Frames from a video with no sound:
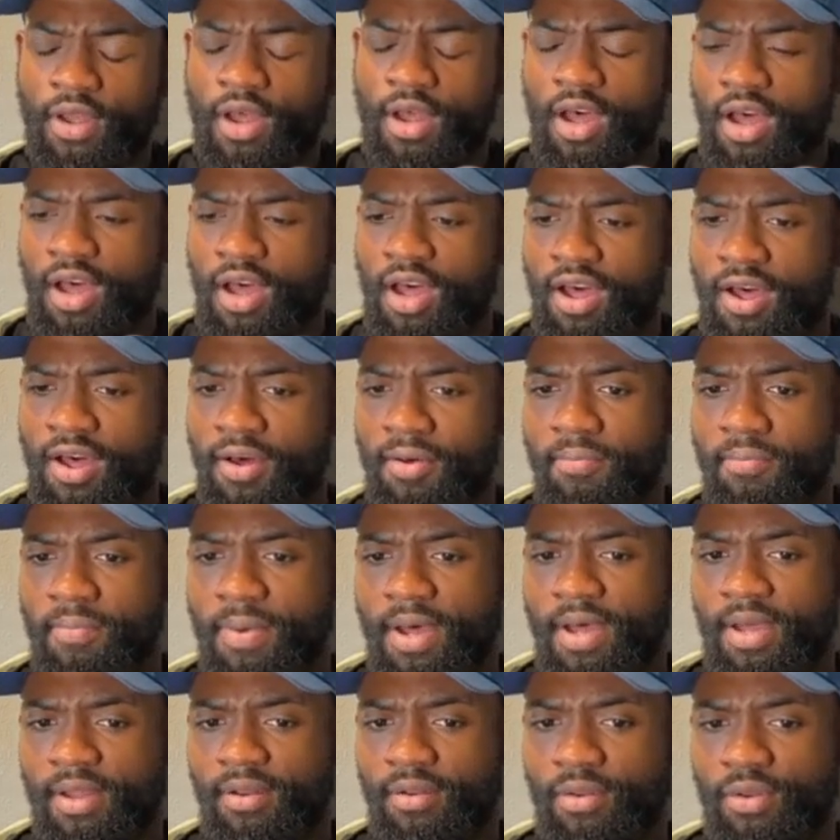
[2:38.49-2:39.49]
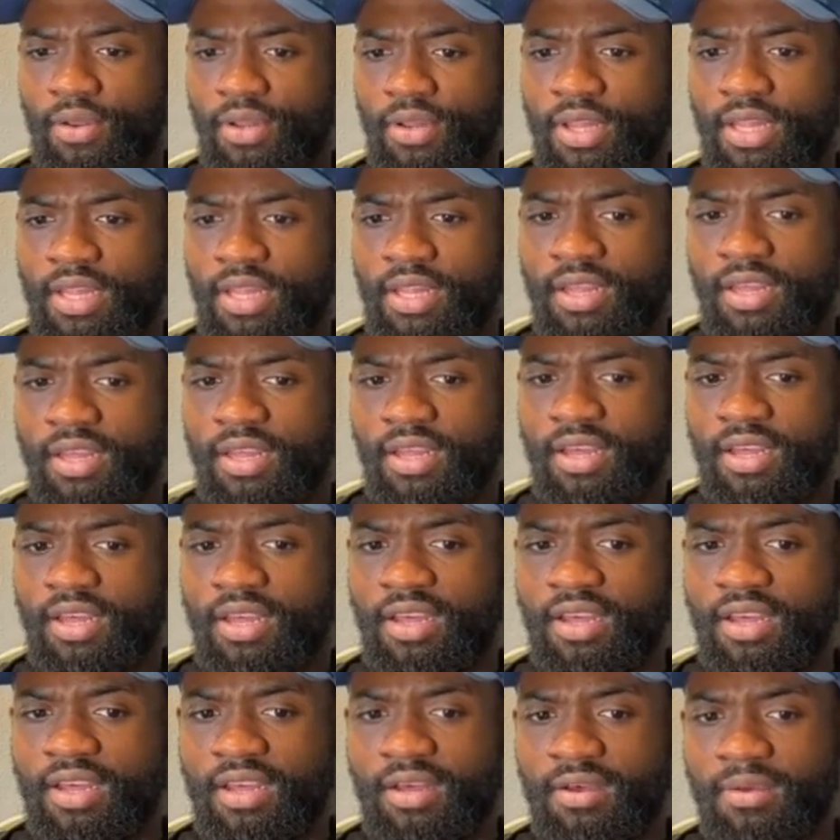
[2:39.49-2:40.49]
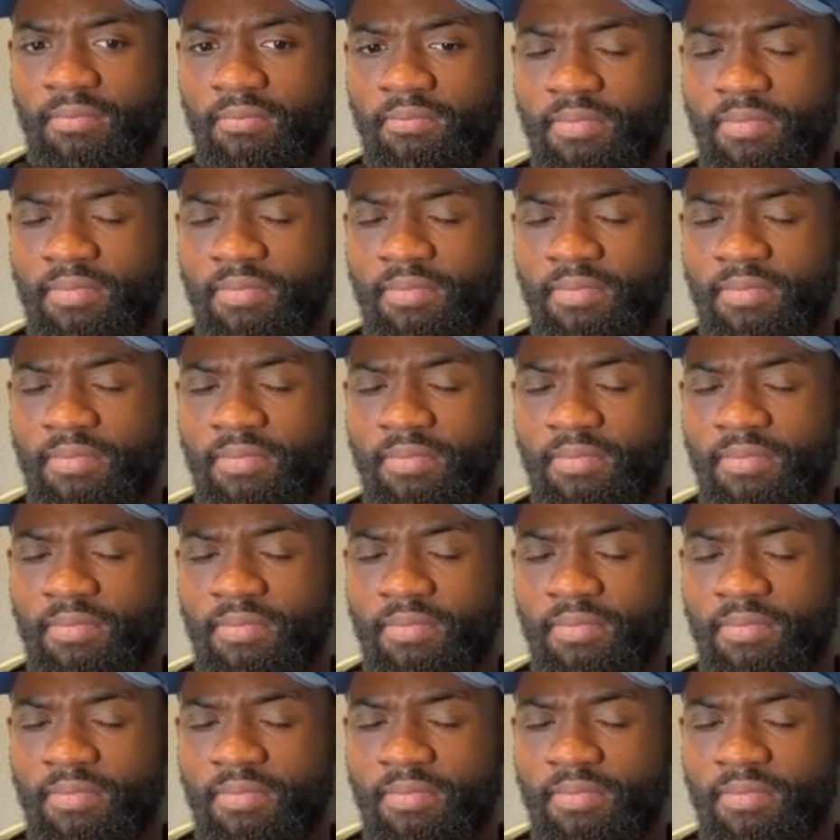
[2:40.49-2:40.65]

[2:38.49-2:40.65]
but the